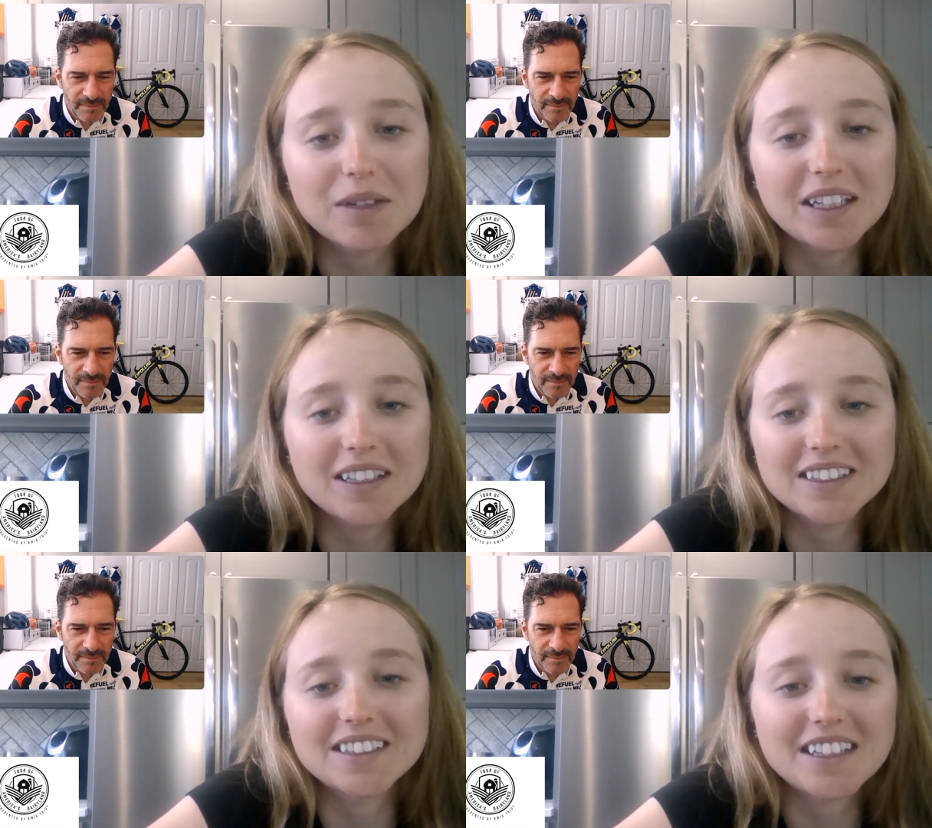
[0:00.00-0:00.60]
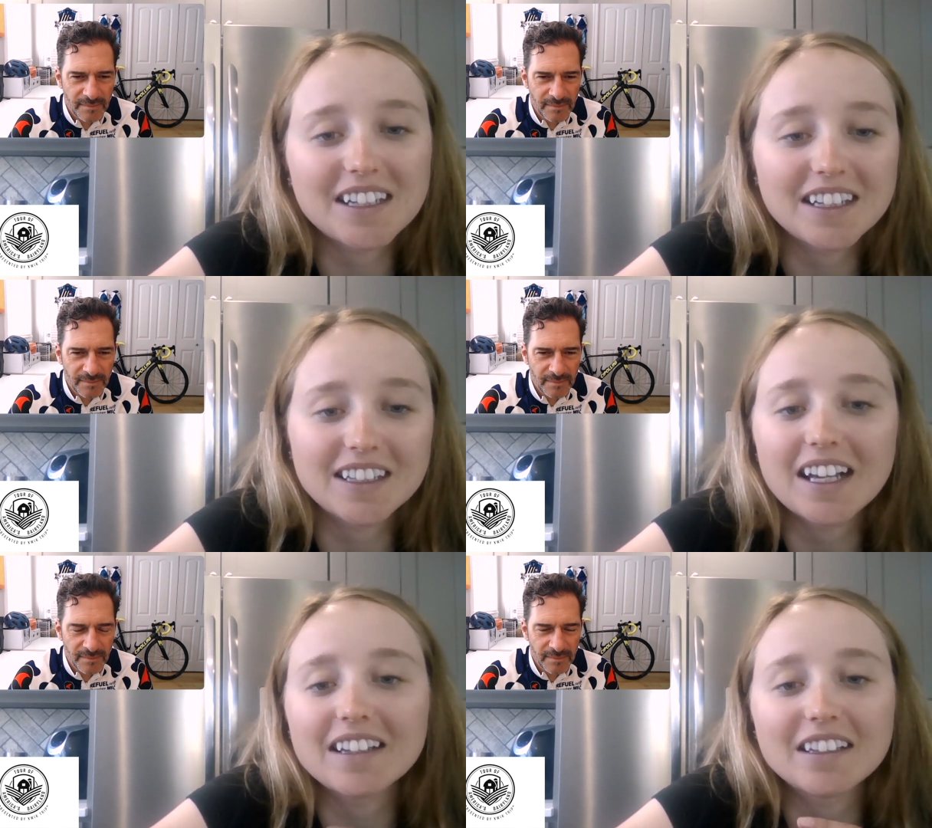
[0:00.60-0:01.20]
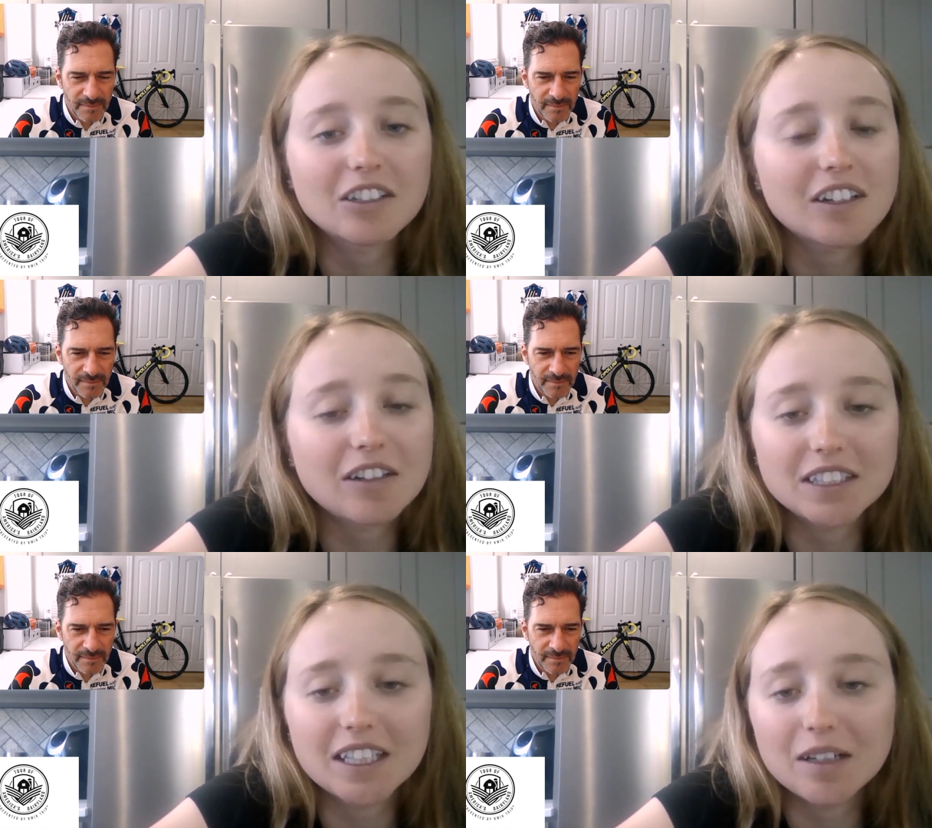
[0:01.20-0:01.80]
Speaker 1: because, yeah, the
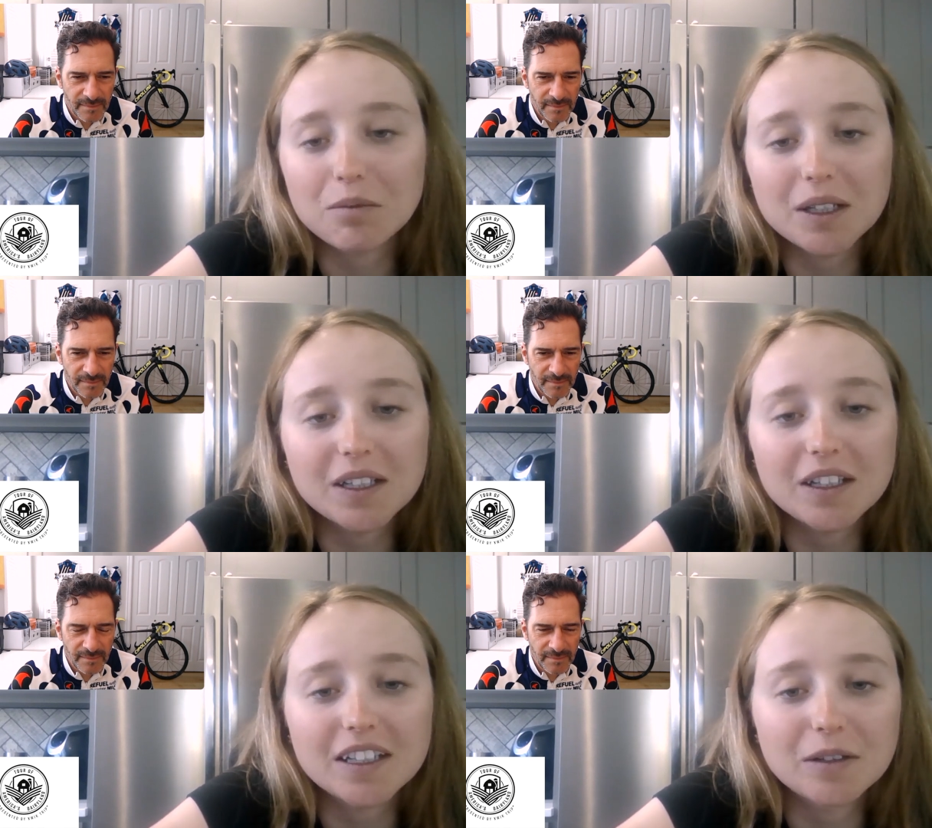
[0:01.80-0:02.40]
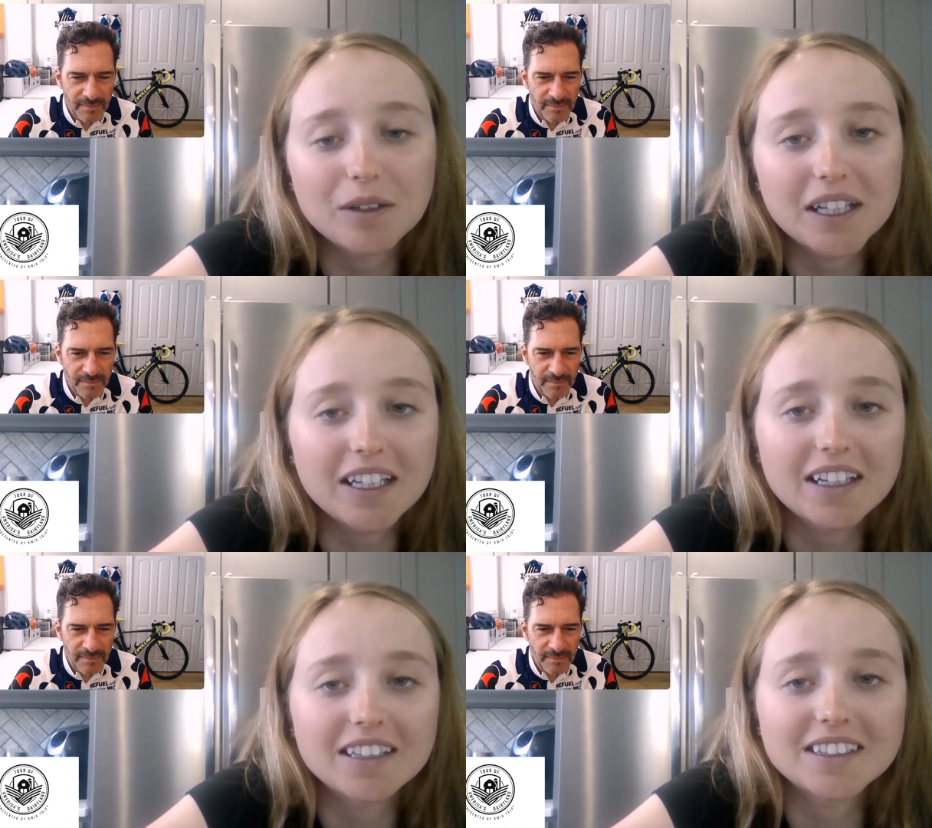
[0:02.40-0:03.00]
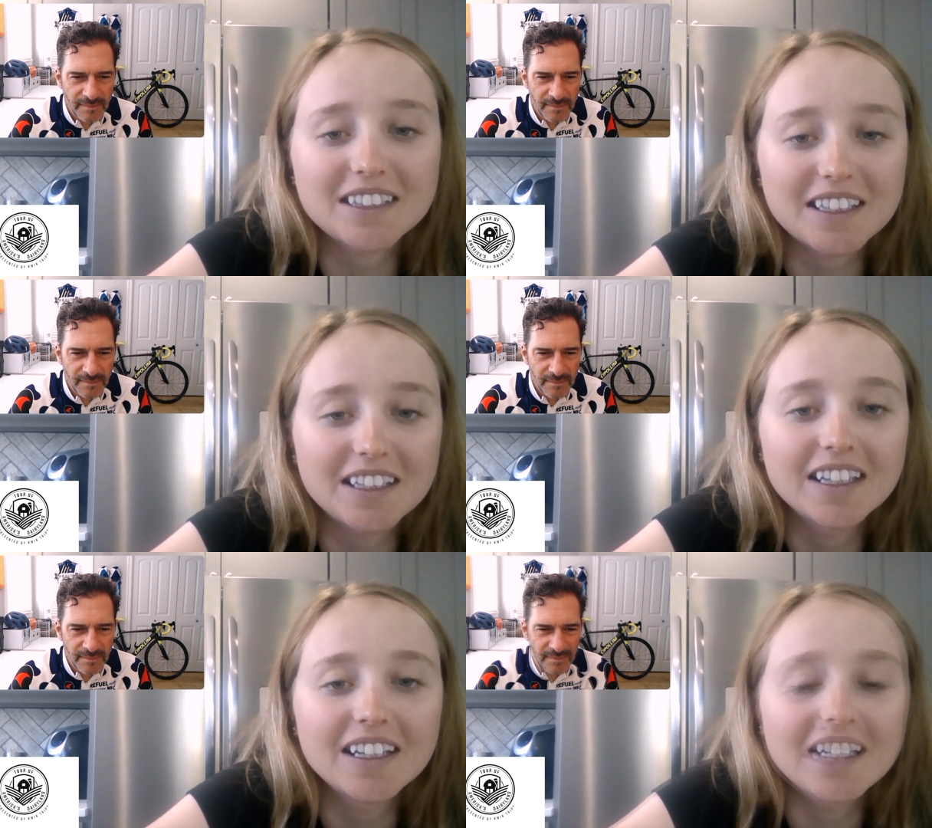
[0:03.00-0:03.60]
crowds get bigger on the weekends,
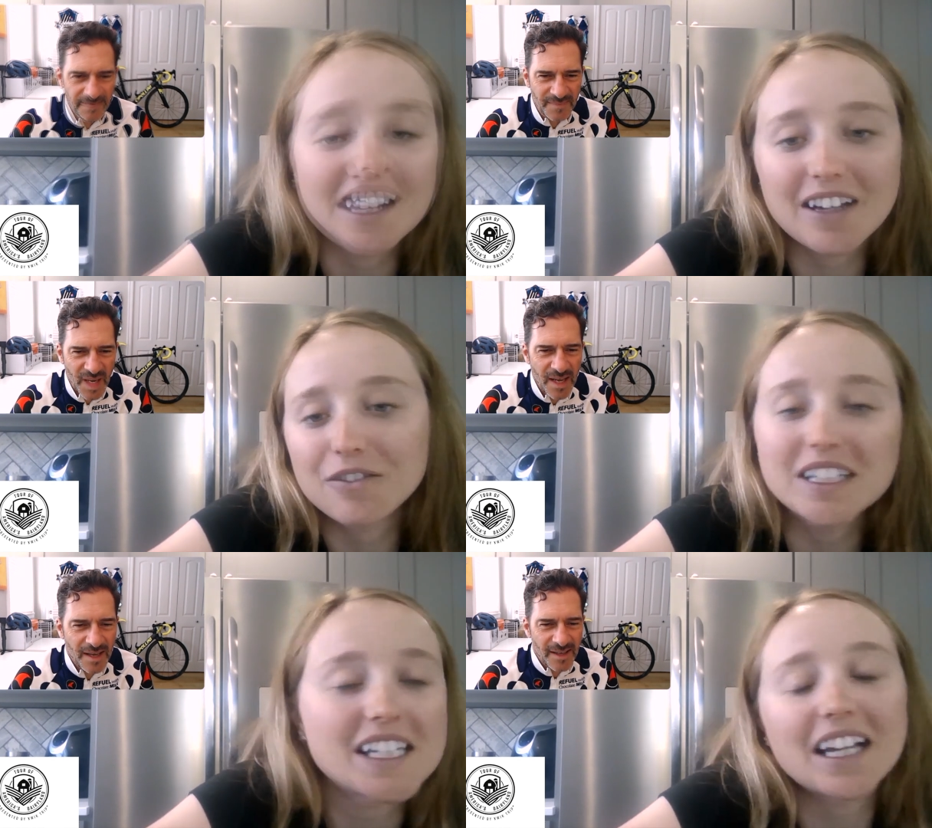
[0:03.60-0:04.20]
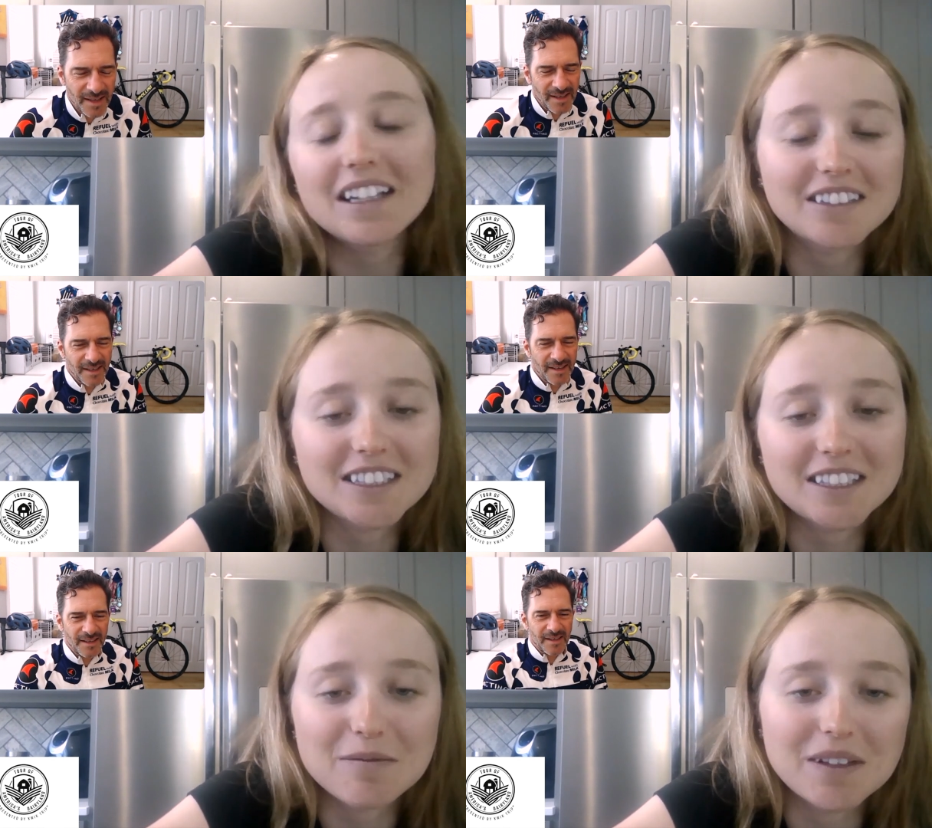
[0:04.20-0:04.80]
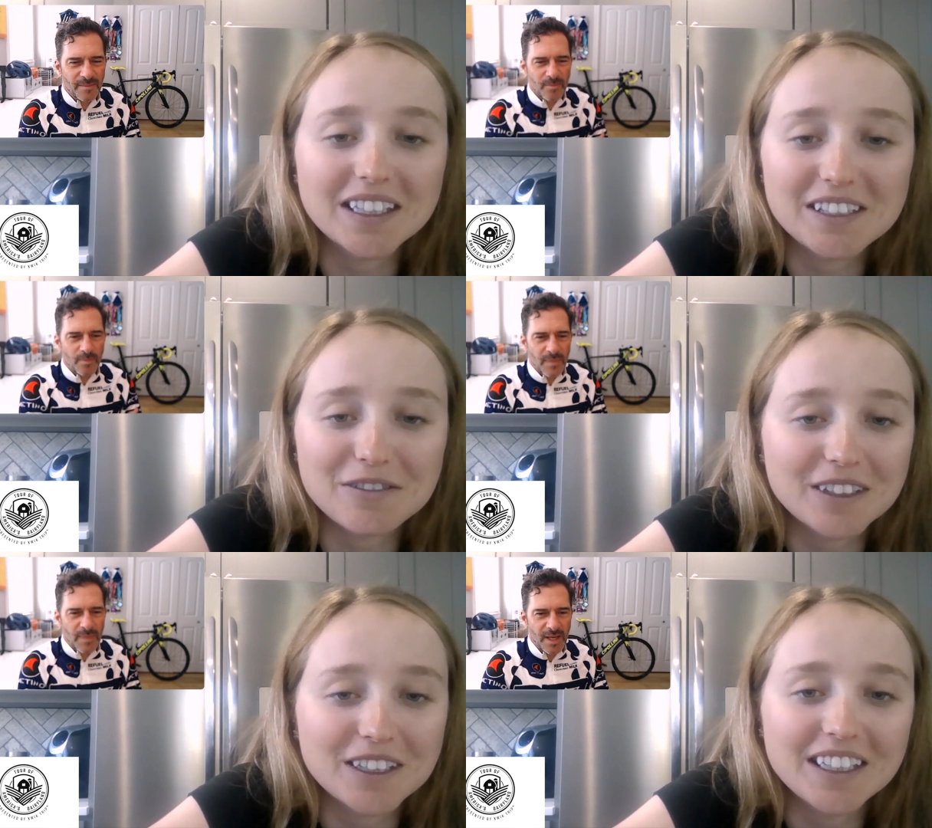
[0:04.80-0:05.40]
and every day there's something
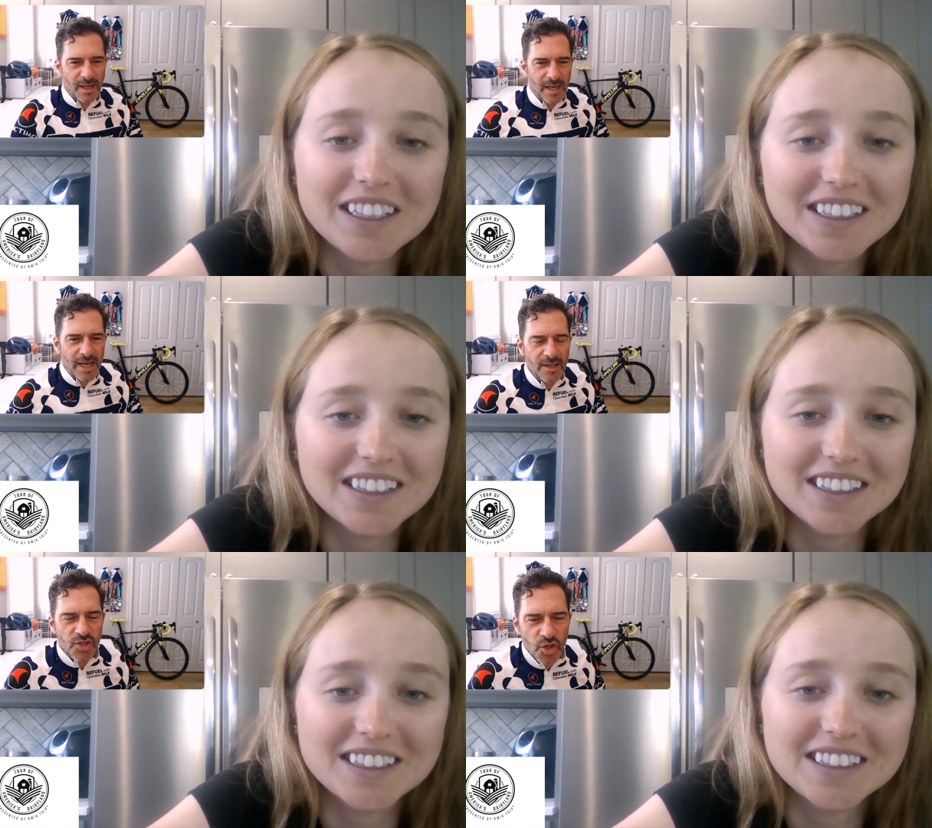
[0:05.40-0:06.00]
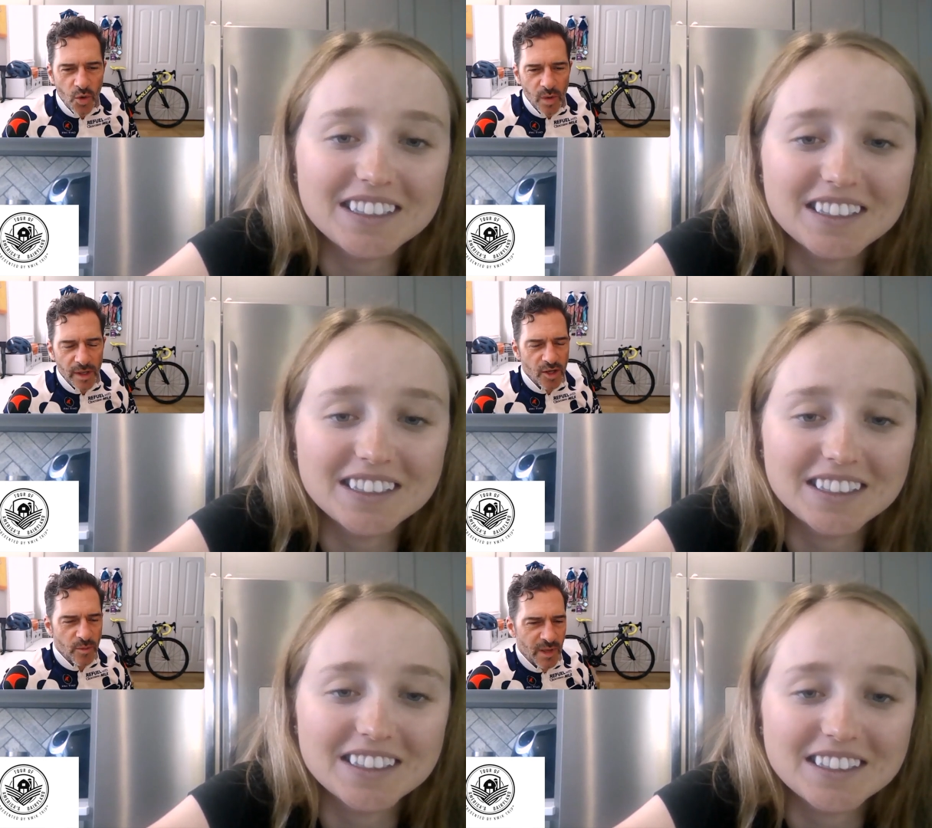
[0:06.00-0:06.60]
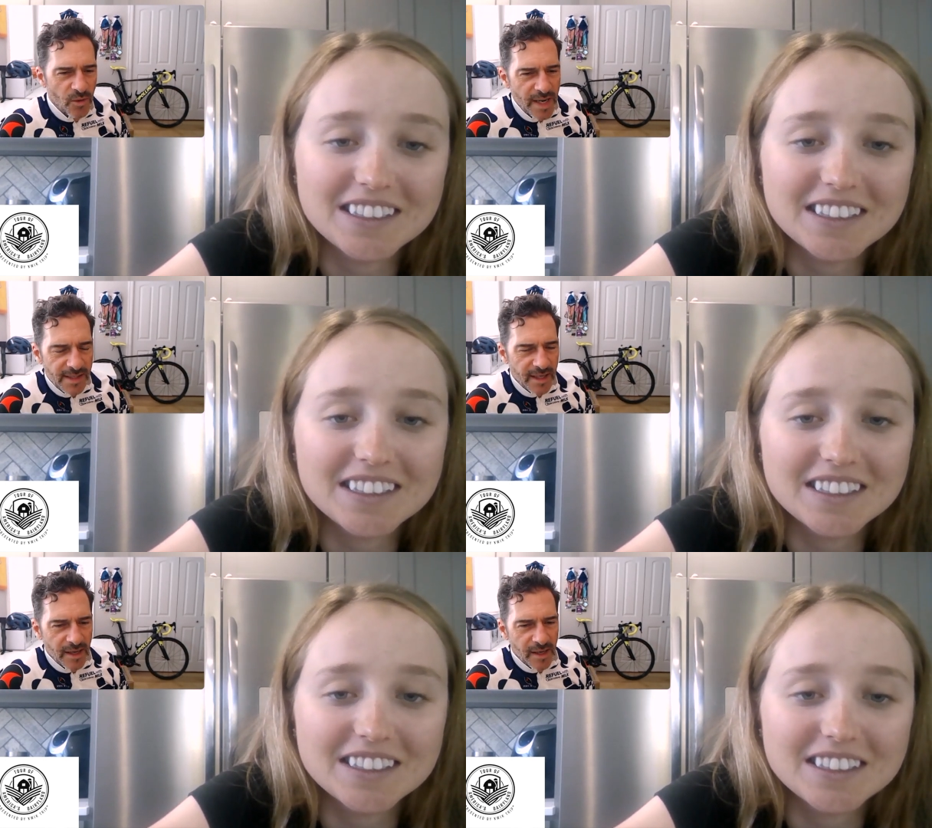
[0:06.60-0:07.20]
different.
Speaker 2: And so will you be racing